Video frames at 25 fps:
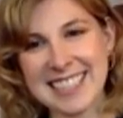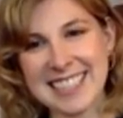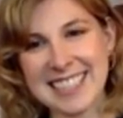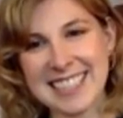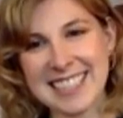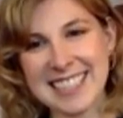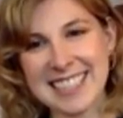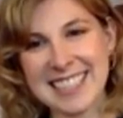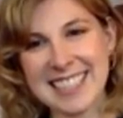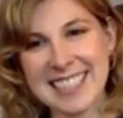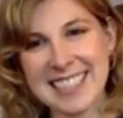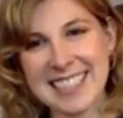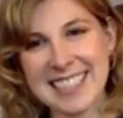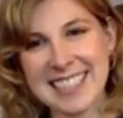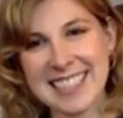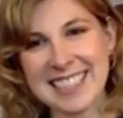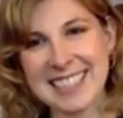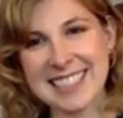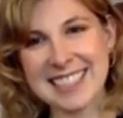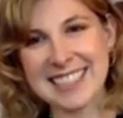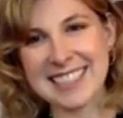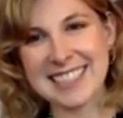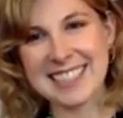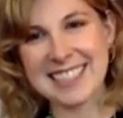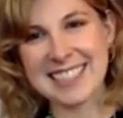
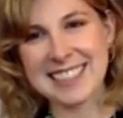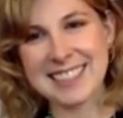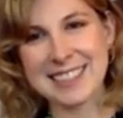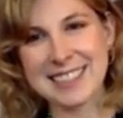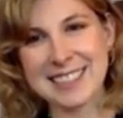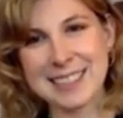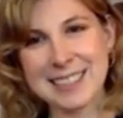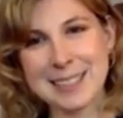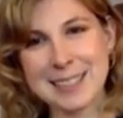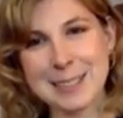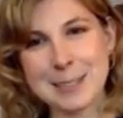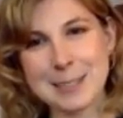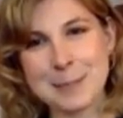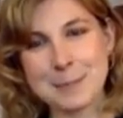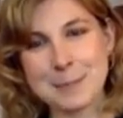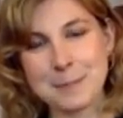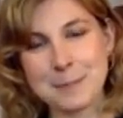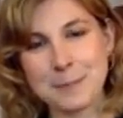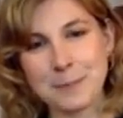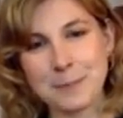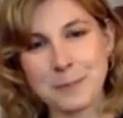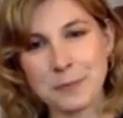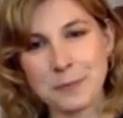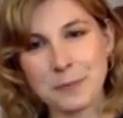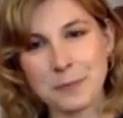
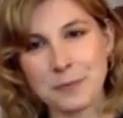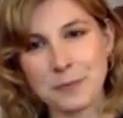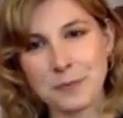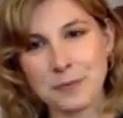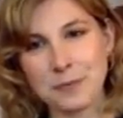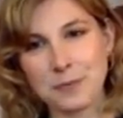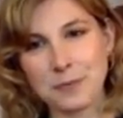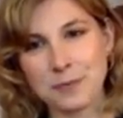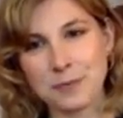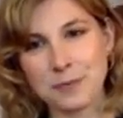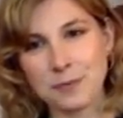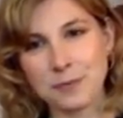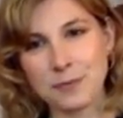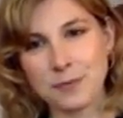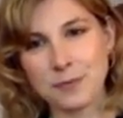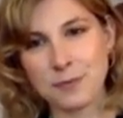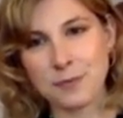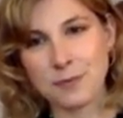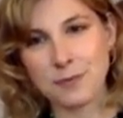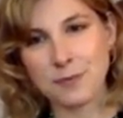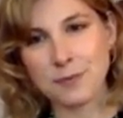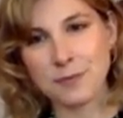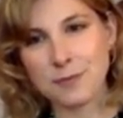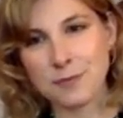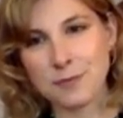
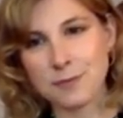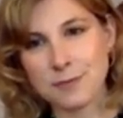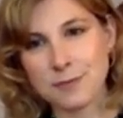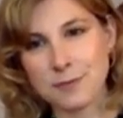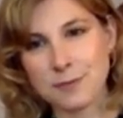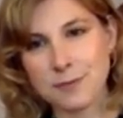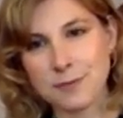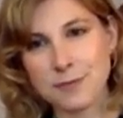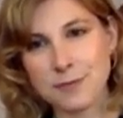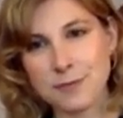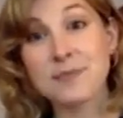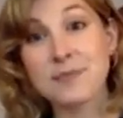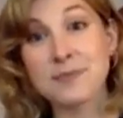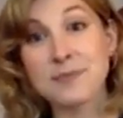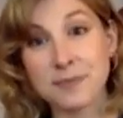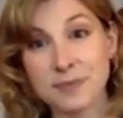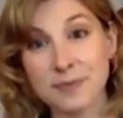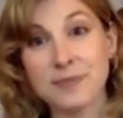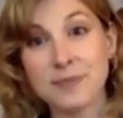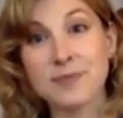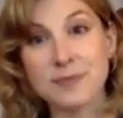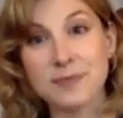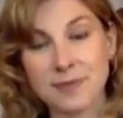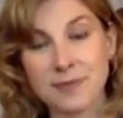[no speech]